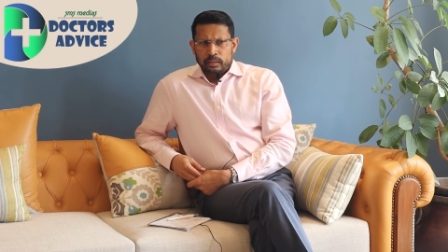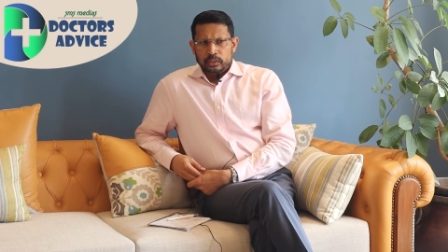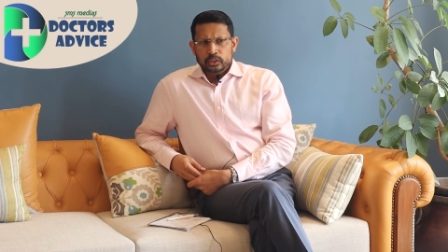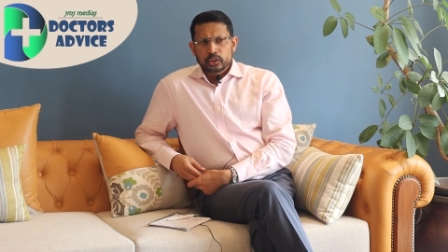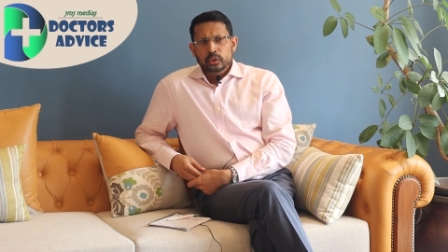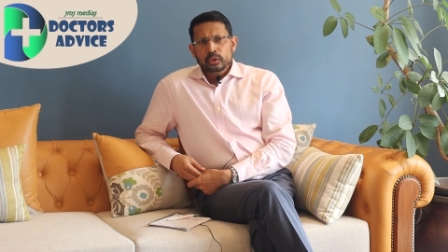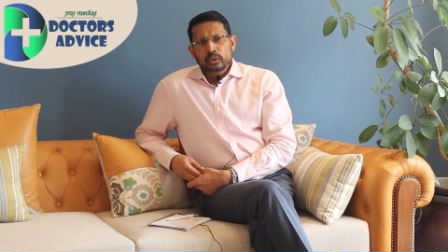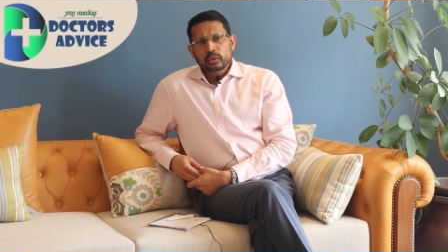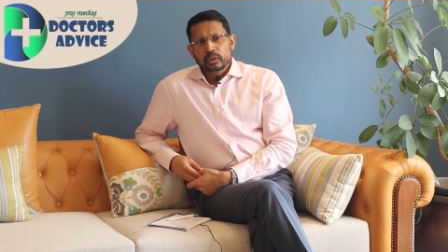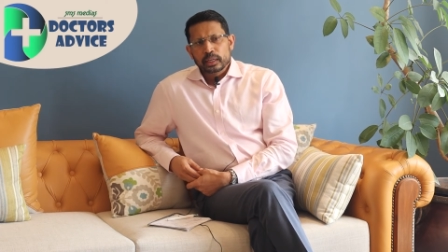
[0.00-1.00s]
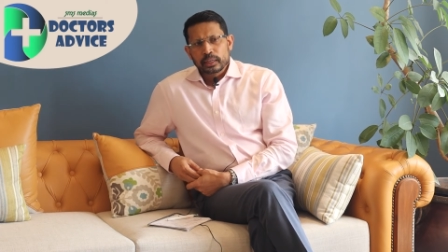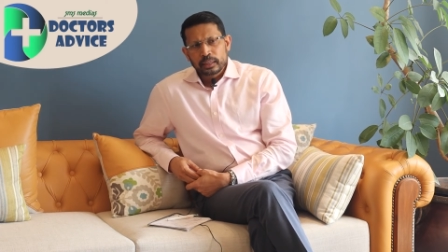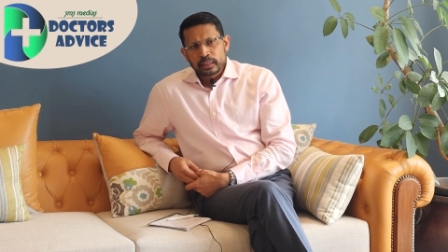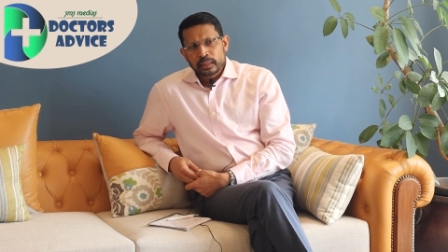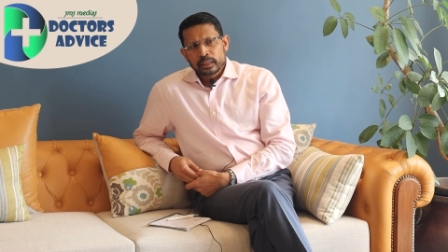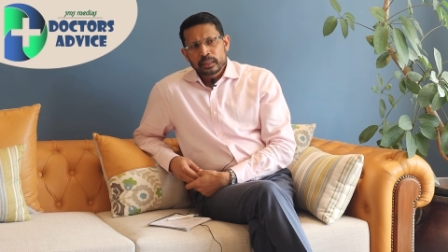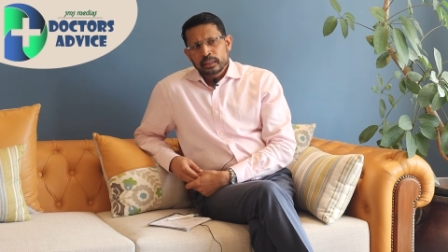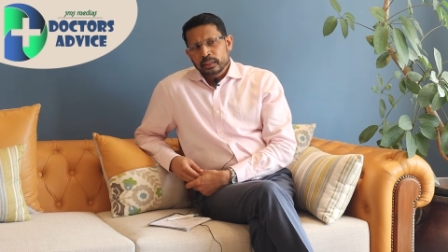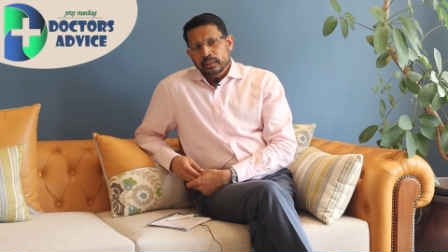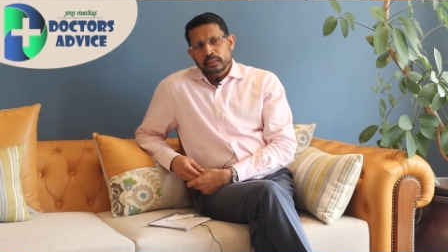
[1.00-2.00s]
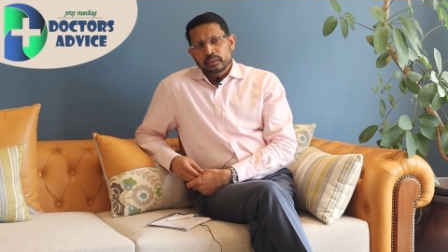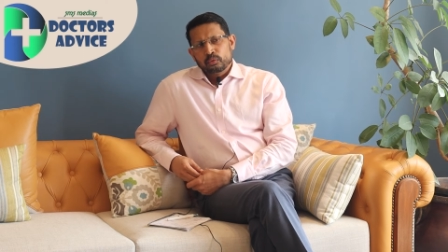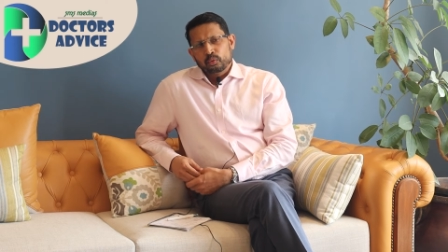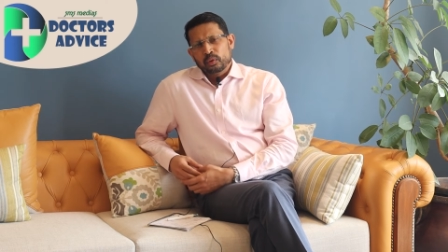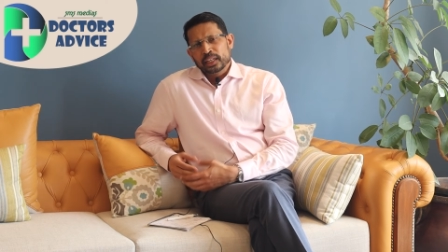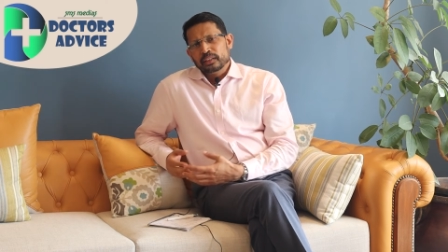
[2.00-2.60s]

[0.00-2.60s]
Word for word: So one